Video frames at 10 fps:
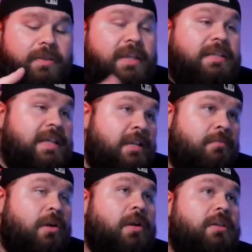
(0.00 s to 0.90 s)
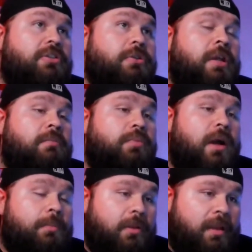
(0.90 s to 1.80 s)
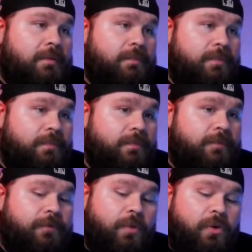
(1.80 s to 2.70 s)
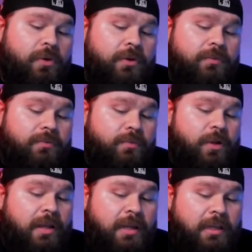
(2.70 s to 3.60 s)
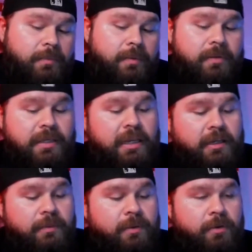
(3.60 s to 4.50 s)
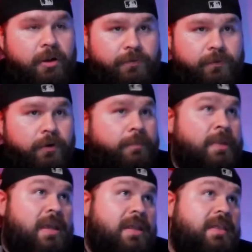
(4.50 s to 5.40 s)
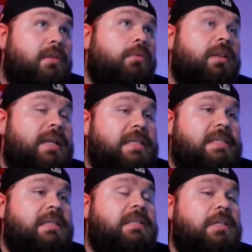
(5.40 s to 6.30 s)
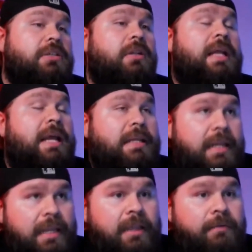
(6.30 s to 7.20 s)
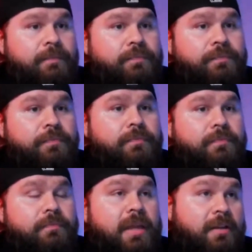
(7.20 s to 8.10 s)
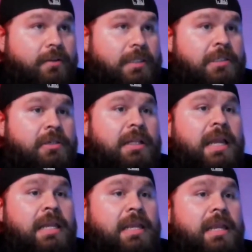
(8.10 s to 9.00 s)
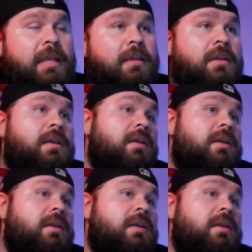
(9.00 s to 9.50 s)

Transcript: They didn't mark the train properly for what it needed to be marked for. They released a digital ID, medical digital ID,